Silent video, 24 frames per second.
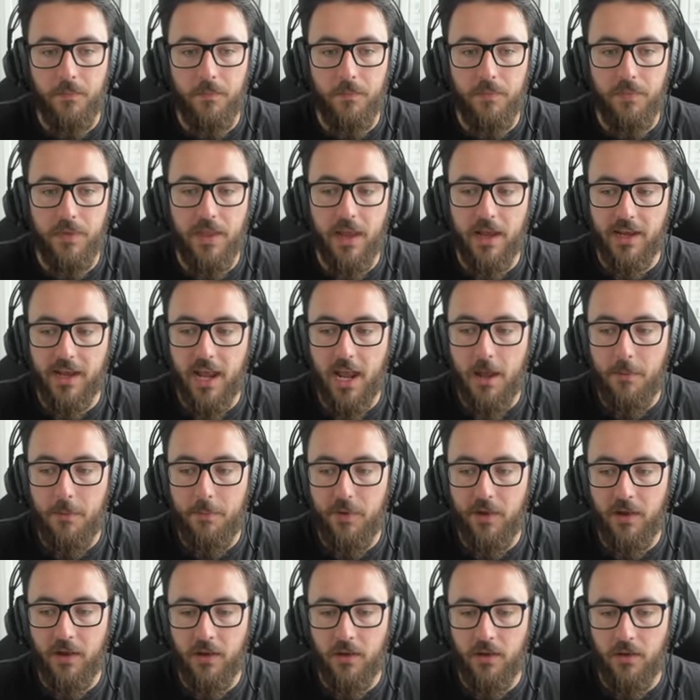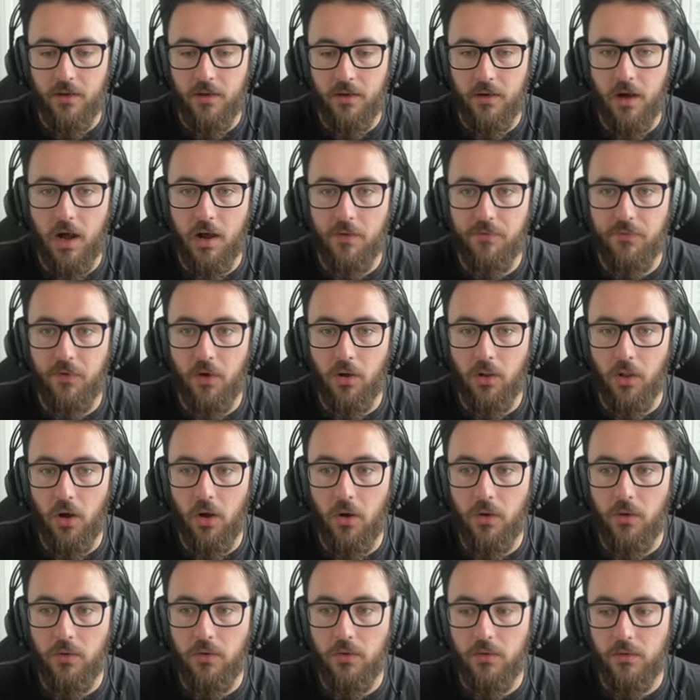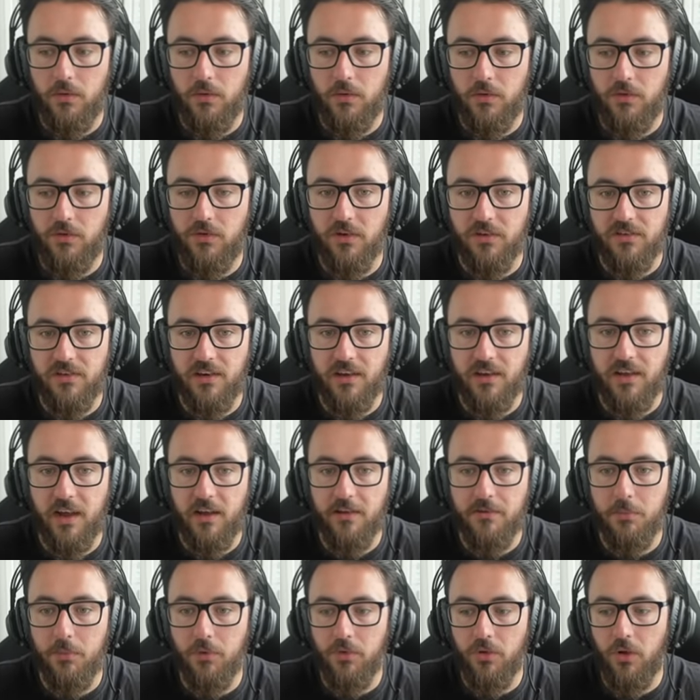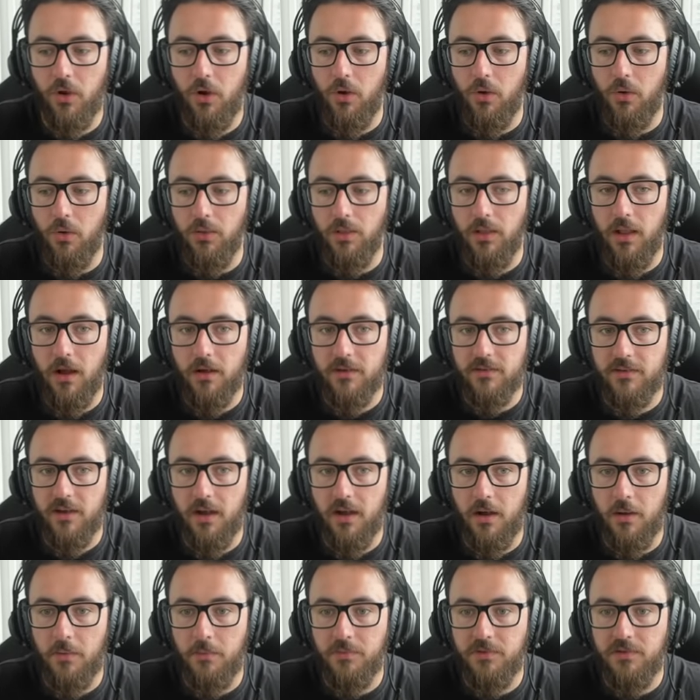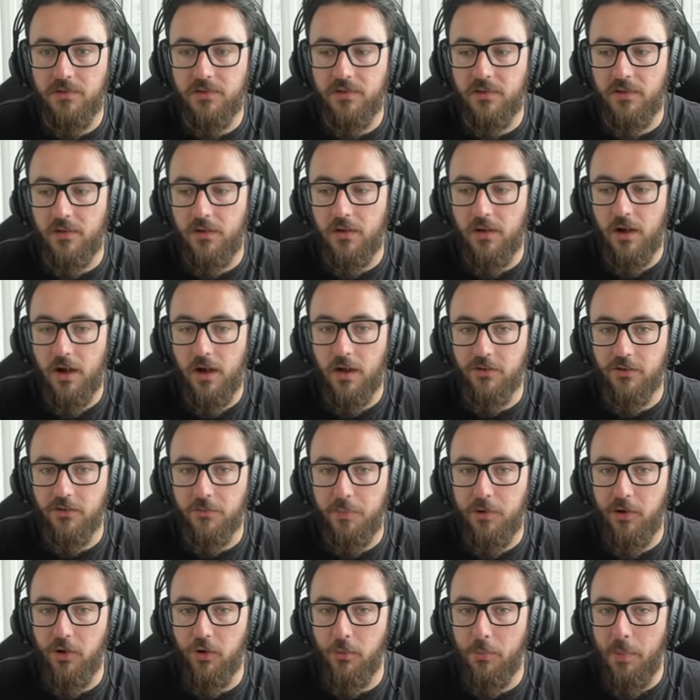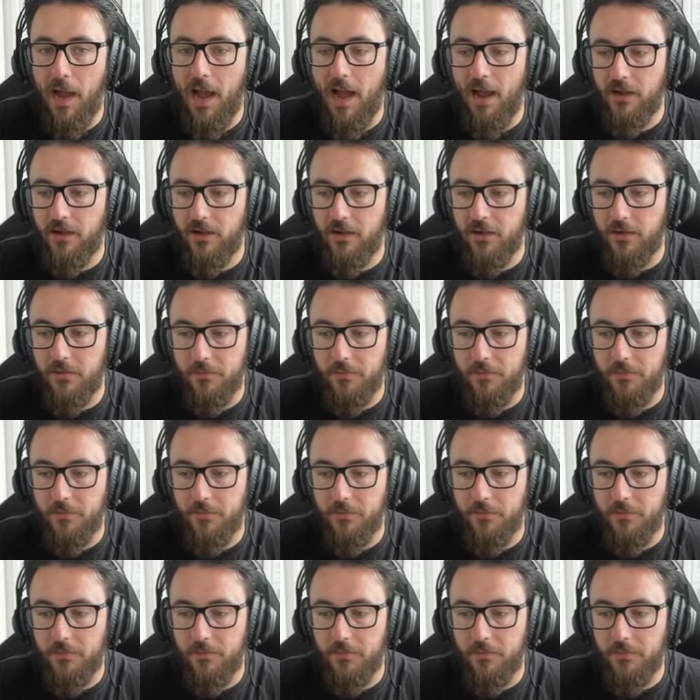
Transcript: They're camping. I follow just in case Mundo or Lux comes. I just peel back.